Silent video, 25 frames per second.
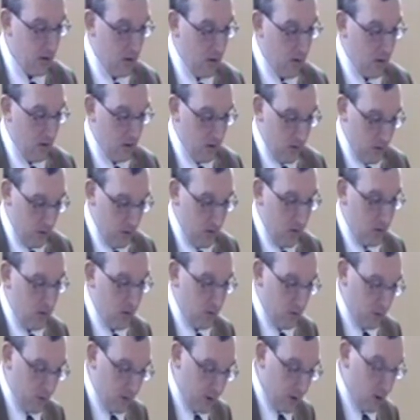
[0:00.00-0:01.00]

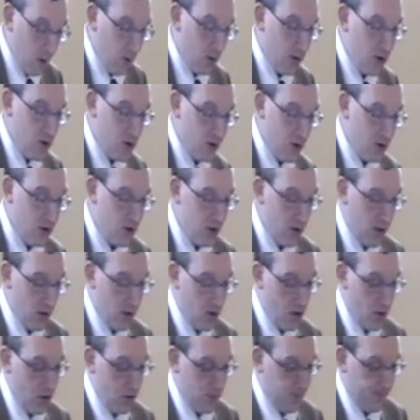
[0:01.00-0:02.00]
The Lord shall
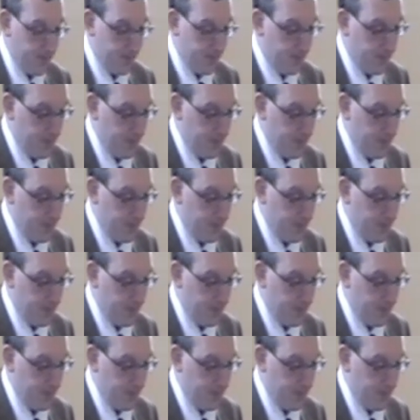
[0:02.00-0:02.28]
judge.